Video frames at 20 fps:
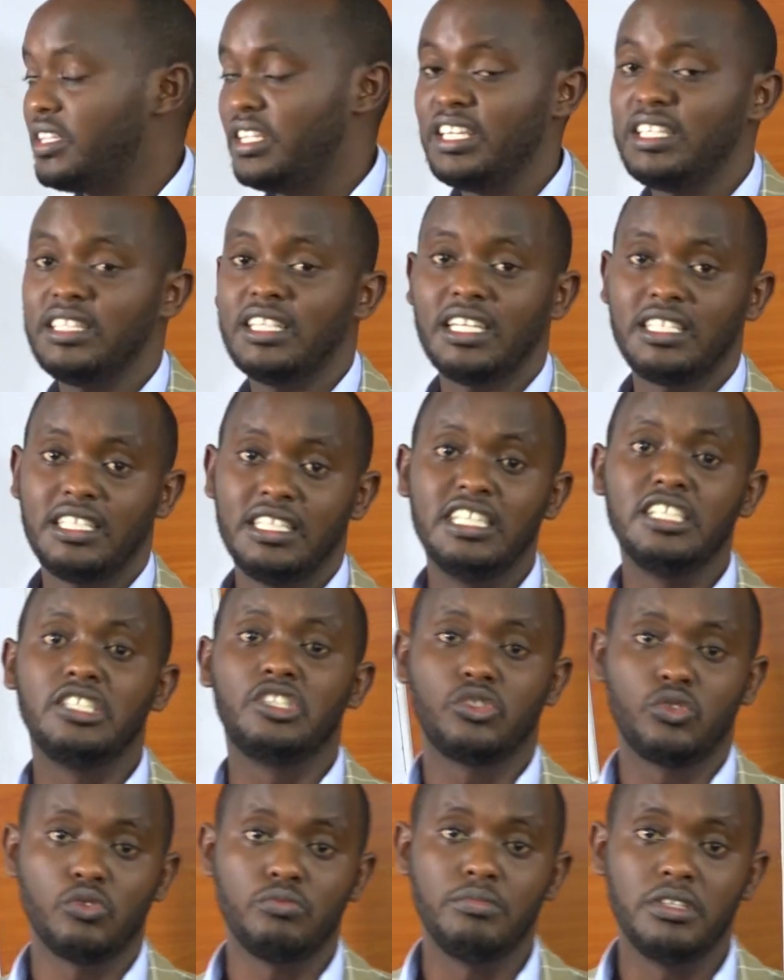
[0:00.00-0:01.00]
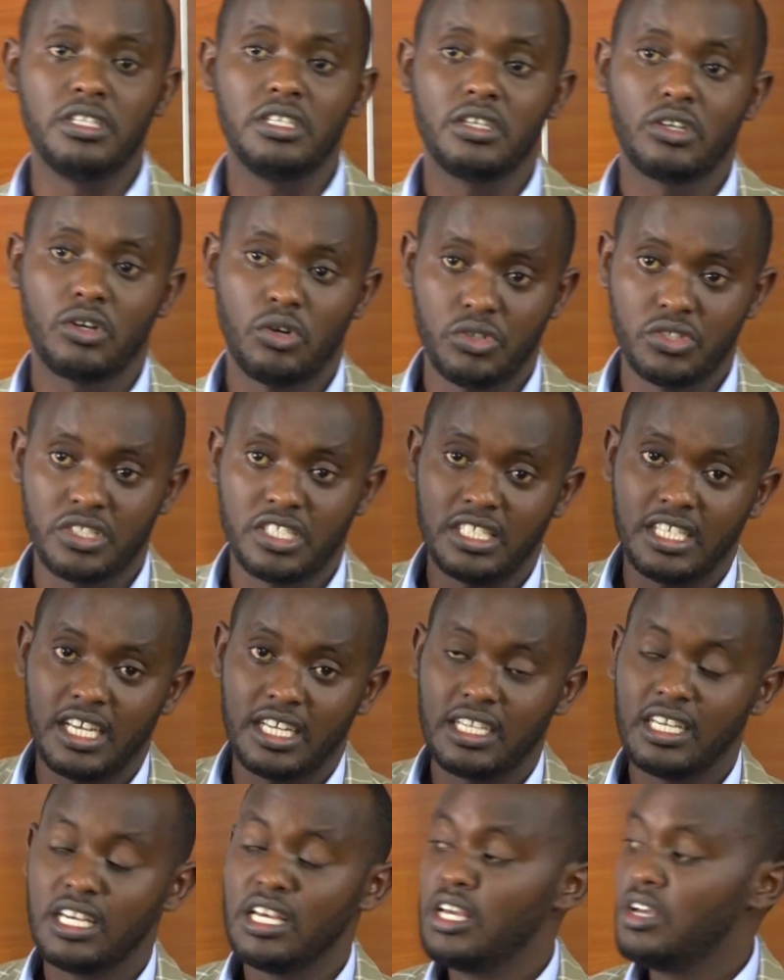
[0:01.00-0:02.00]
things that need to be considered.